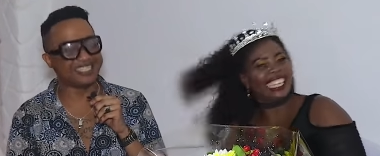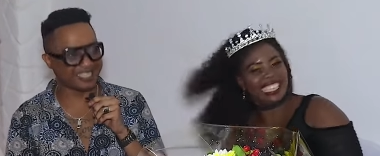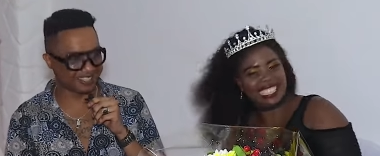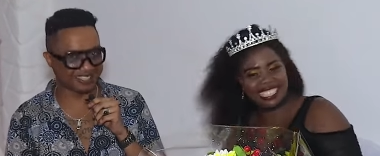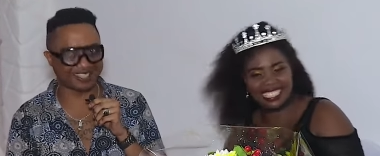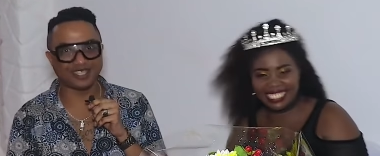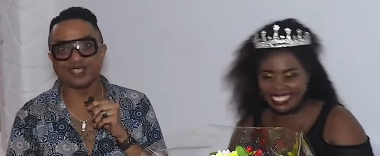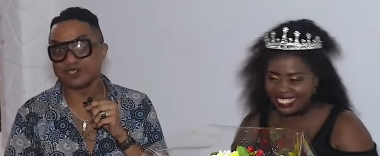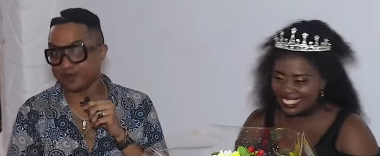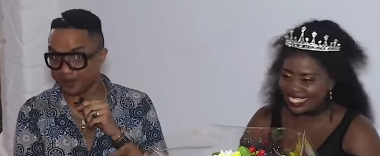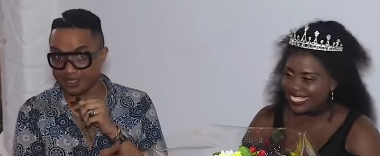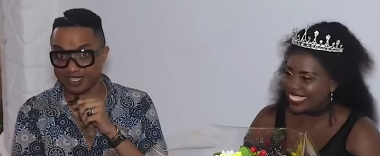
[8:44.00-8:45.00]
Speaker 1: yeah. Yes.
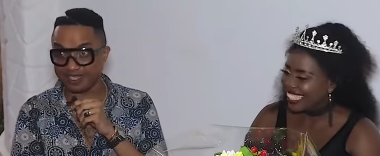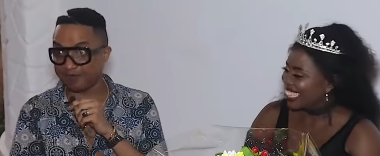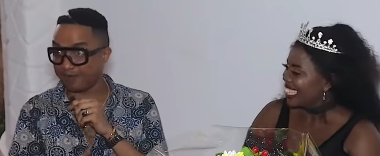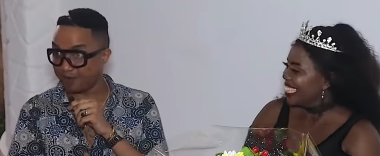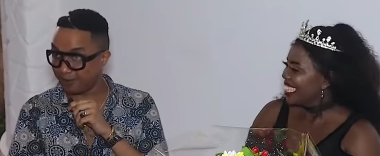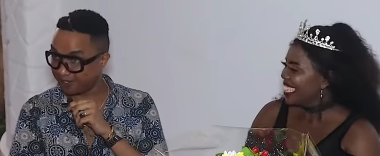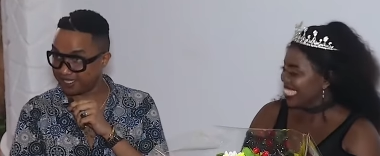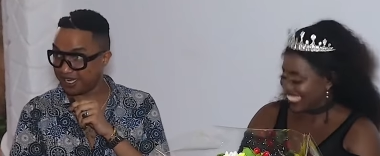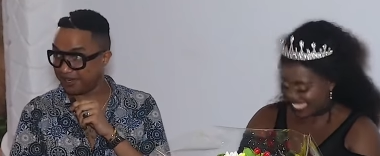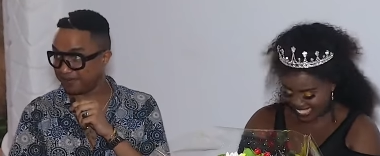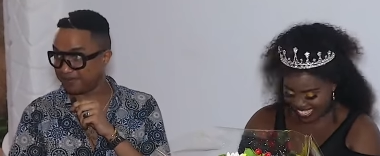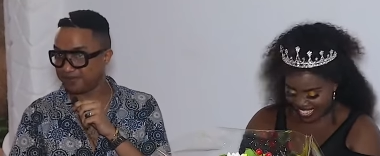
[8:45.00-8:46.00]
So we know each other for a long
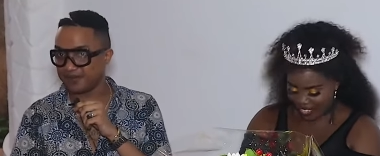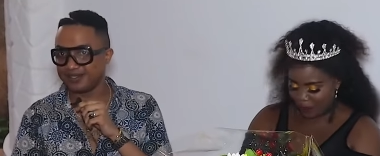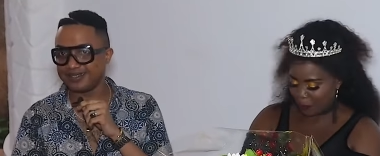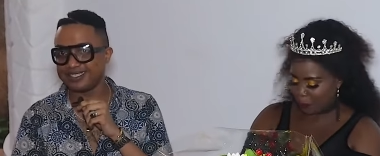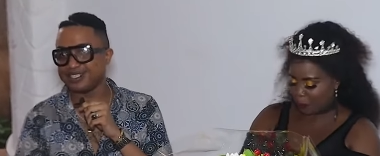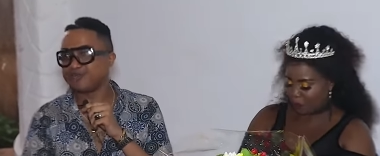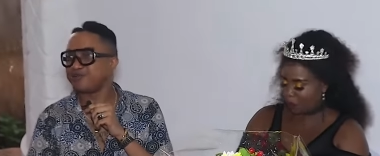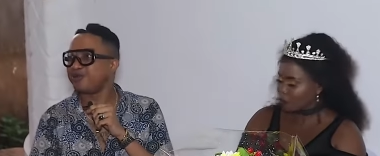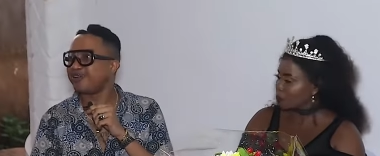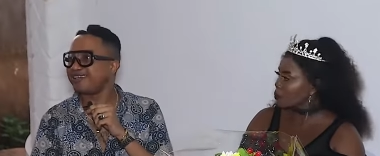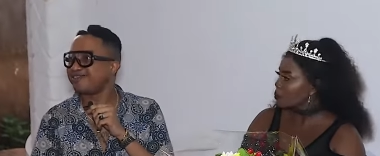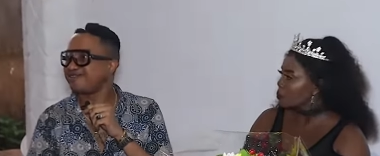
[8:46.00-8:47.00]
time. Yeah. Since we
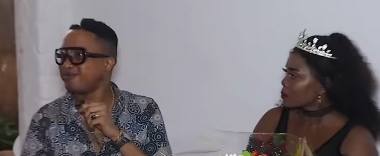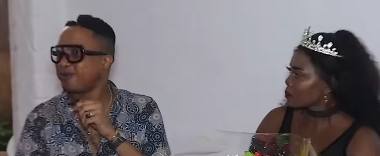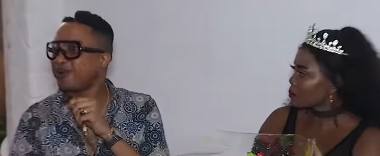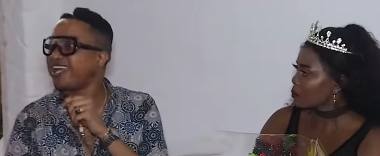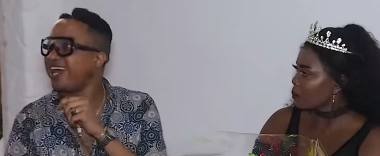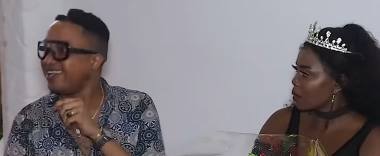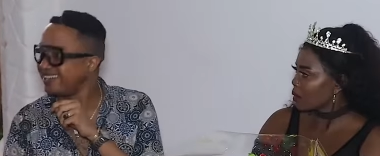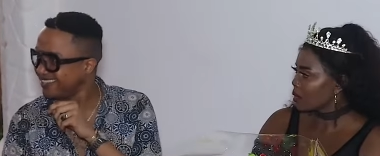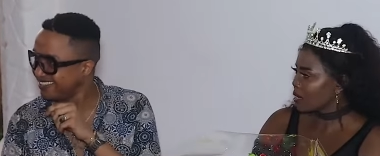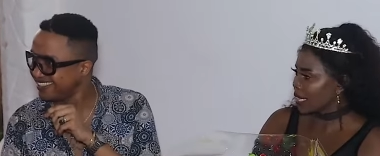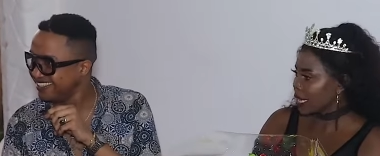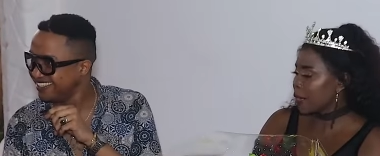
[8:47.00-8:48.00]
are we were
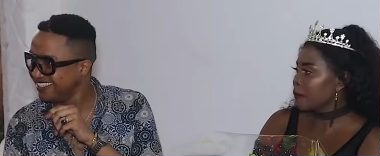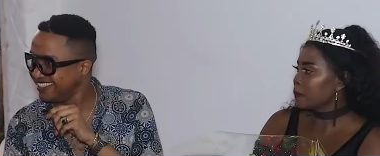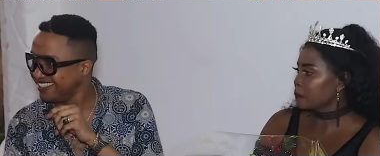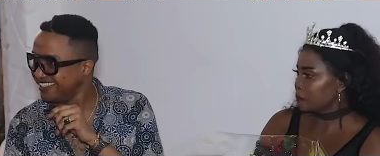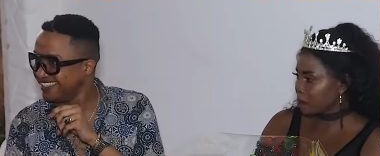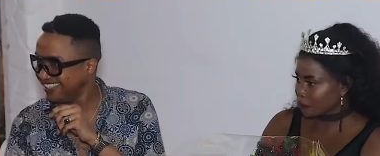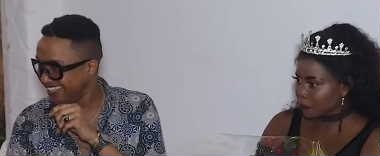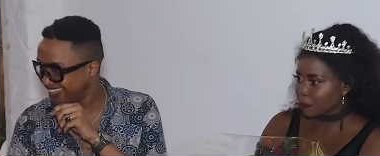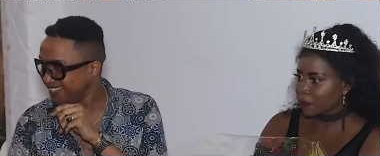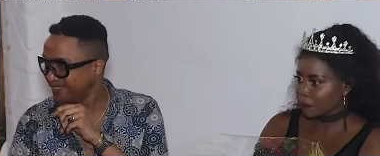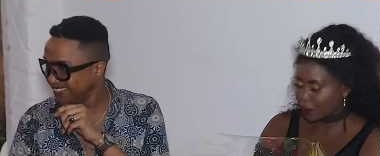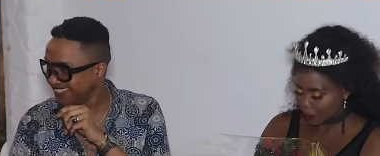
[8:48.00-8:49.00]
young. Yeah.
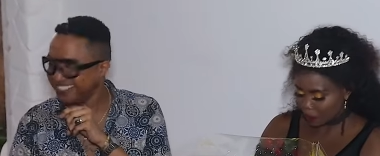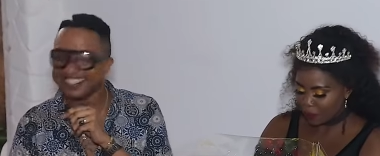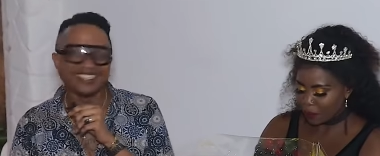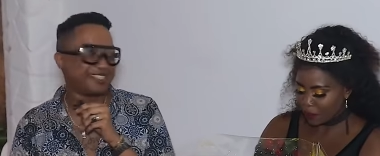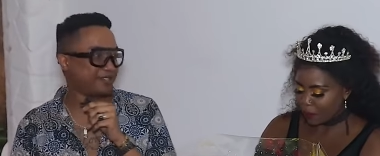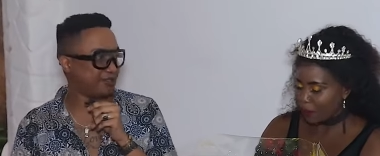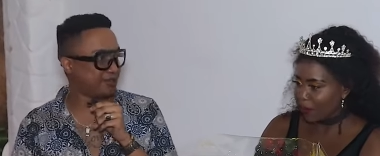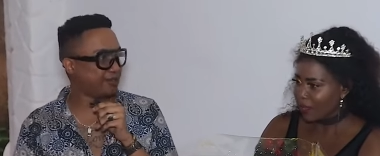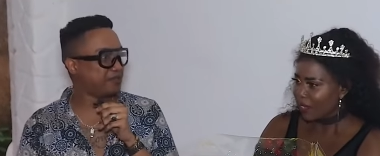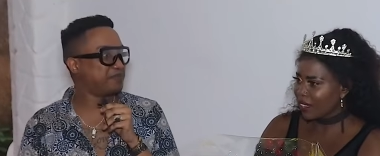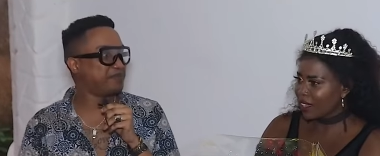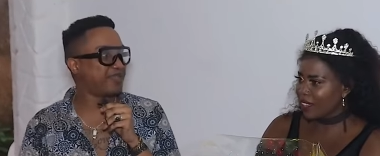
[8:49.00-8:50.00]
yeah.
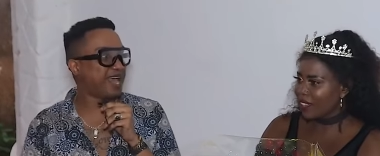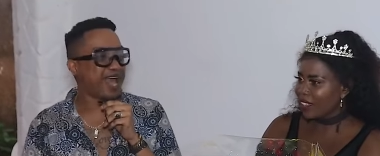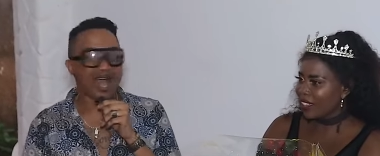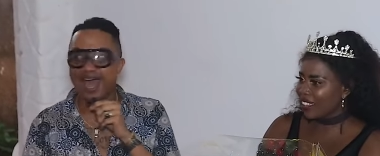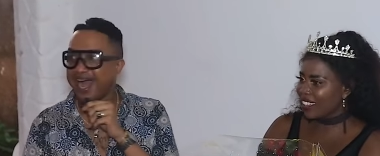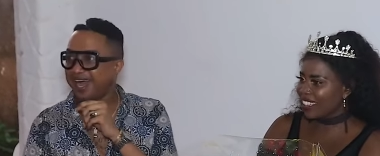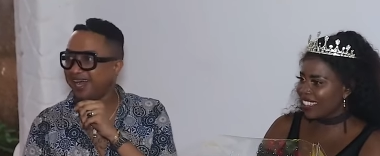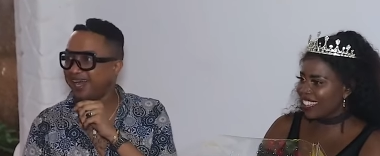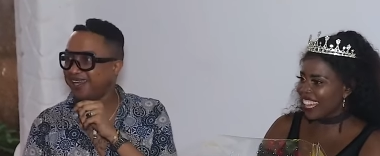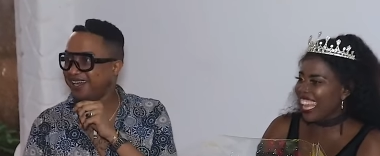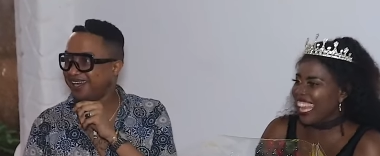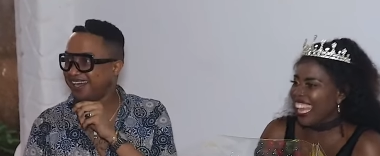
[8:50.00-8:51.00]
So I